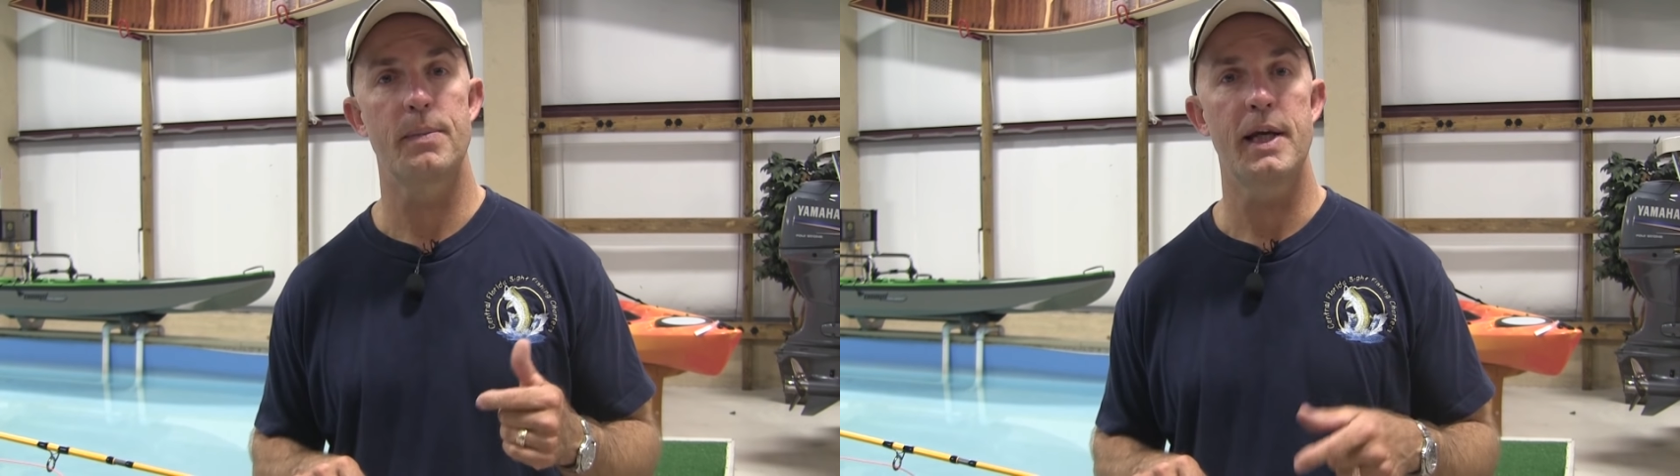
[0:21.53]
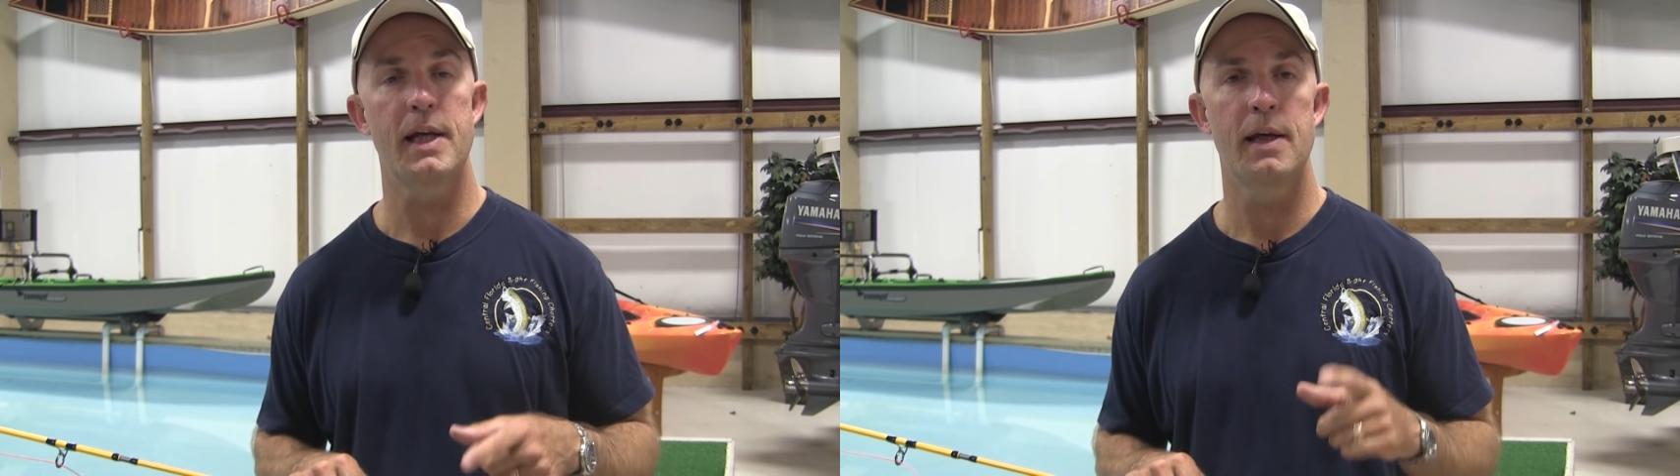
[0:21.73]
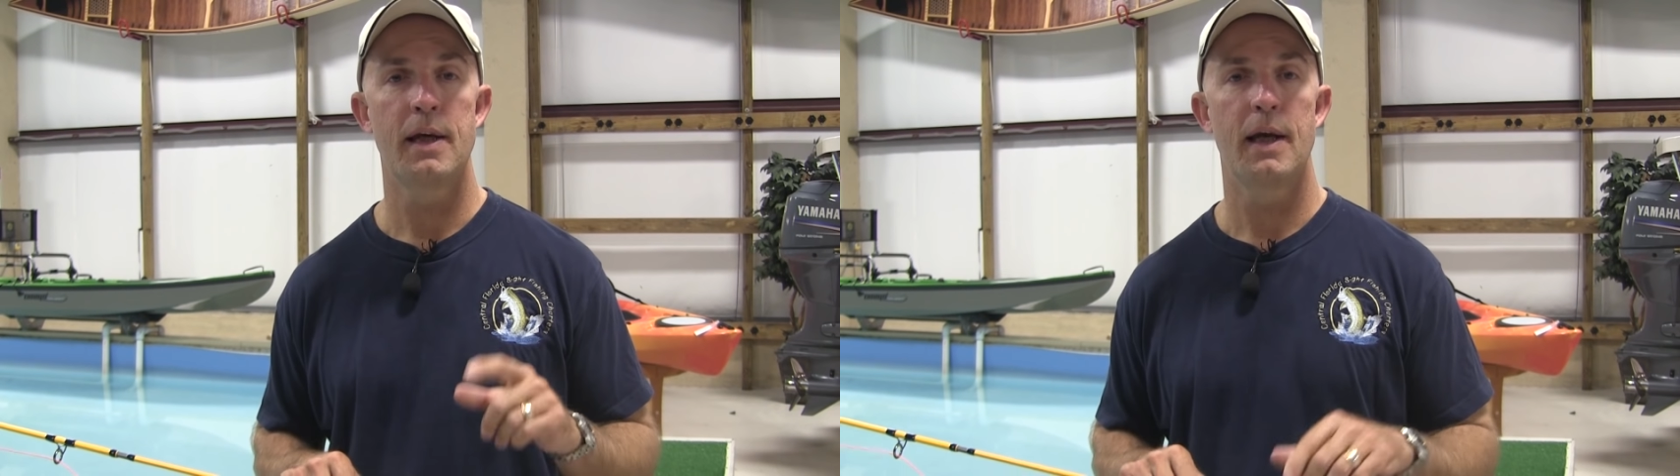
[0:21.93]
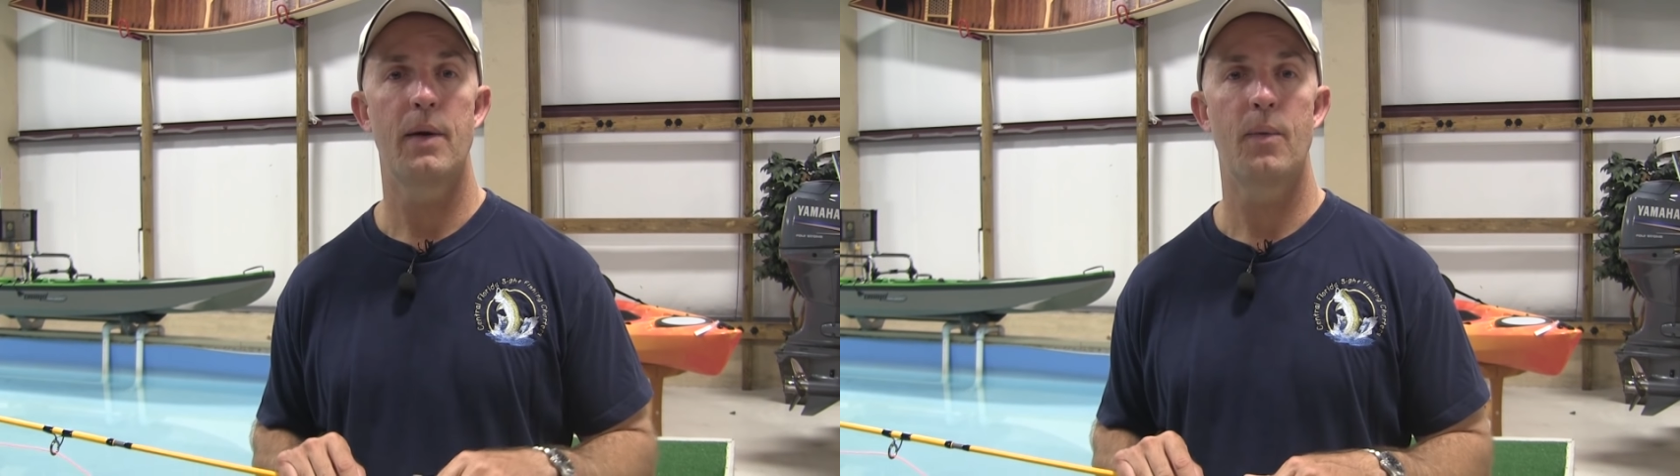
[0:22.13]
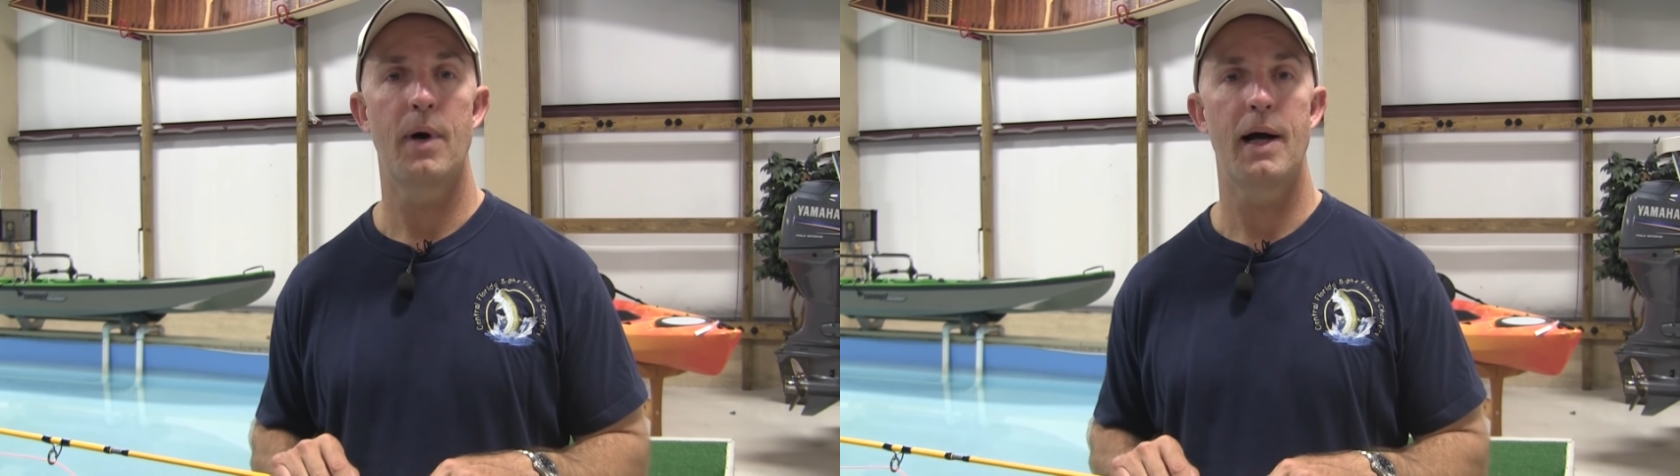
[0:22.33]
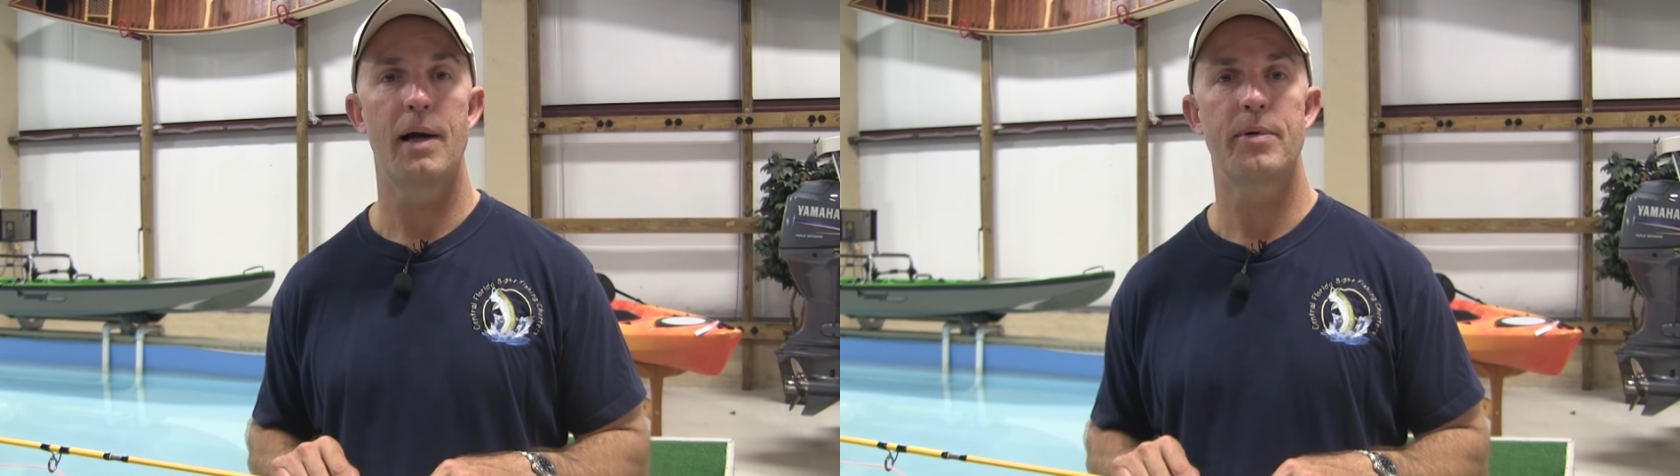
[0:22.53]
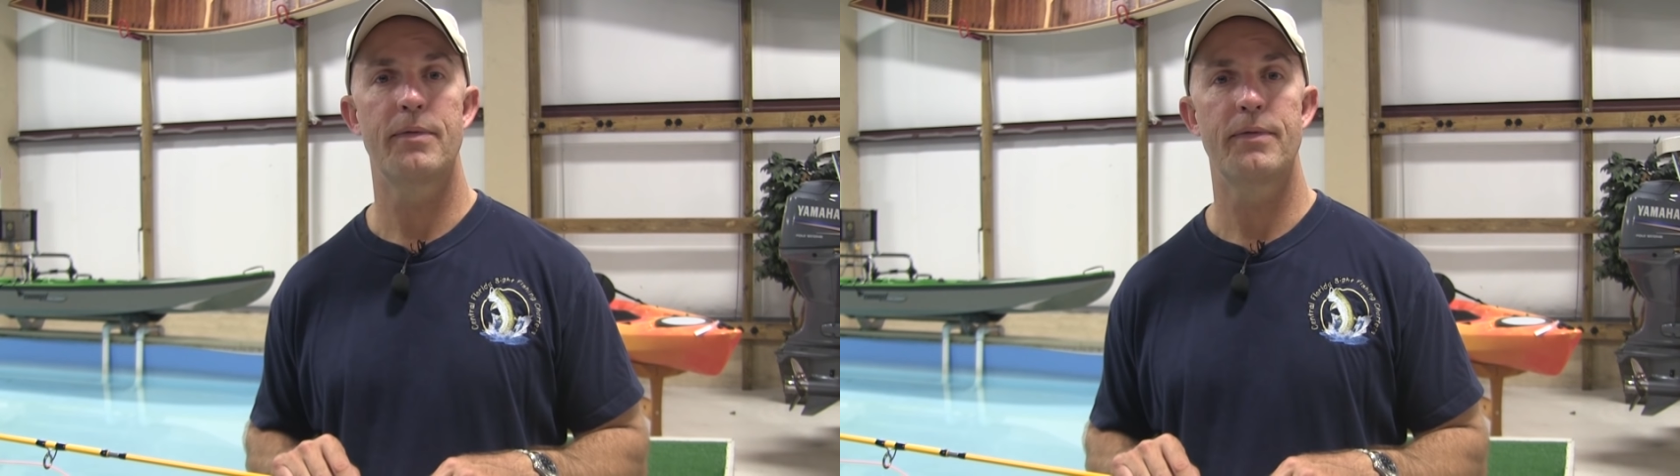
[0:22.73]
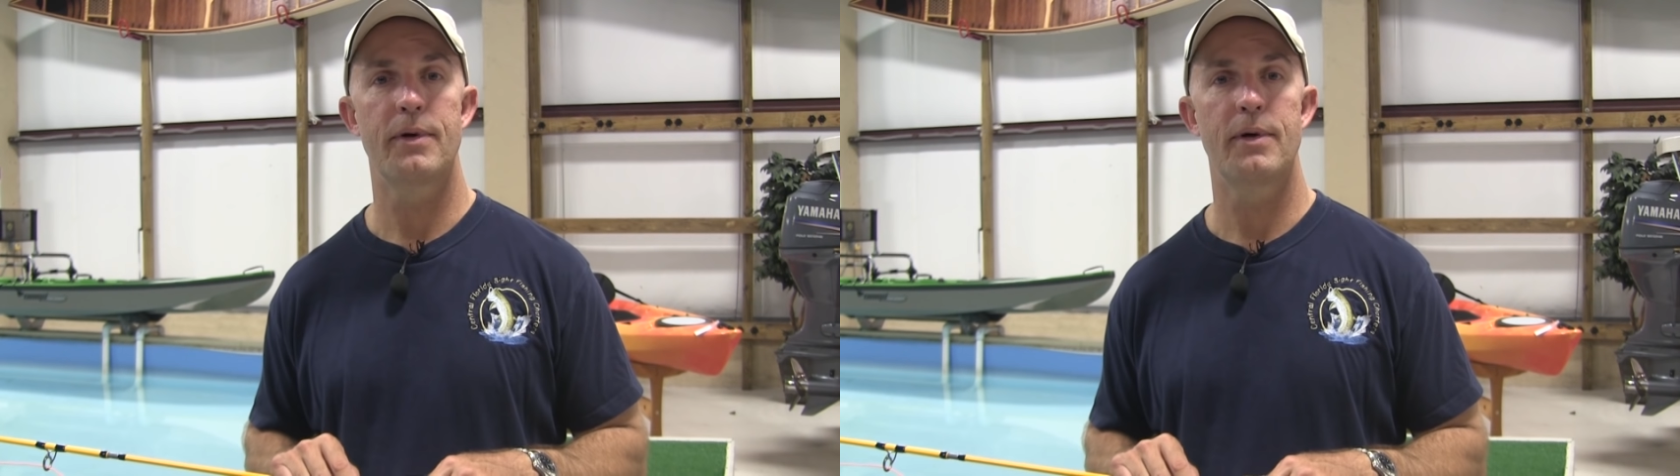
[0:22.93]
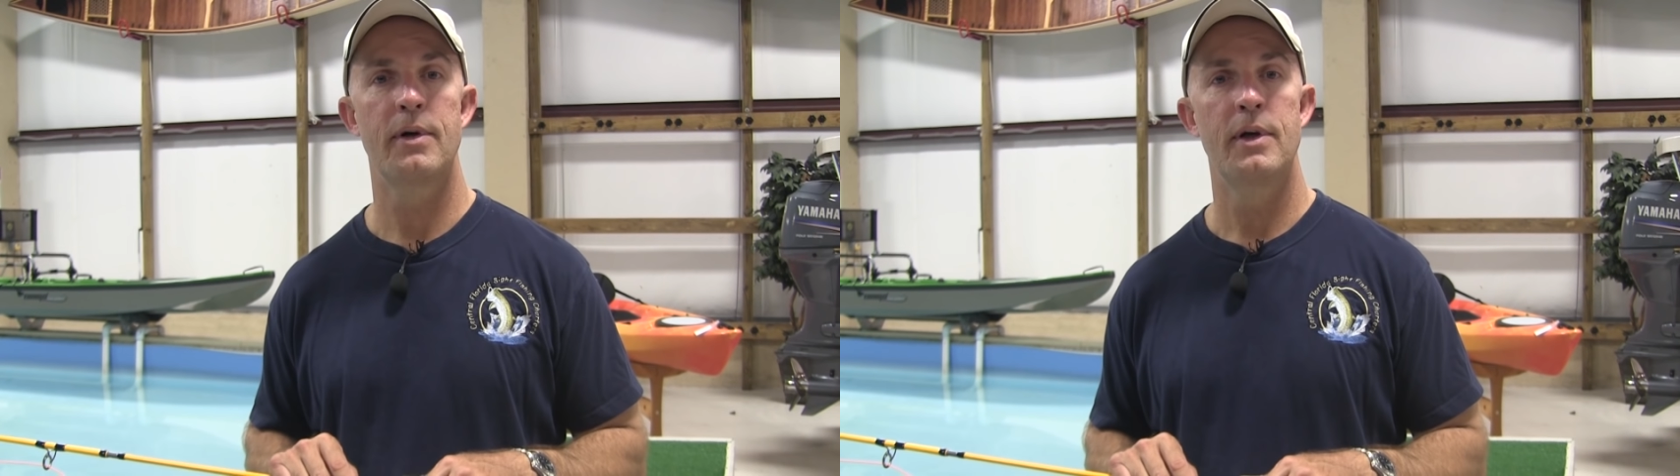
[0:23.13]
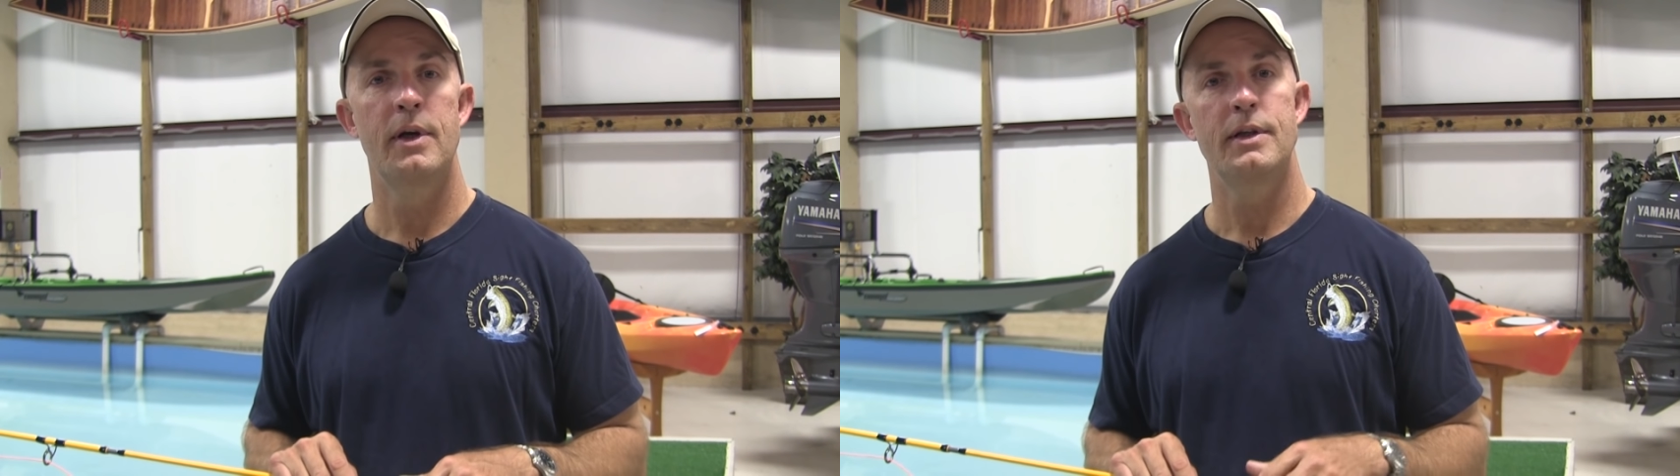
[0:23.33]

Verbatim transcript: me and why I prefer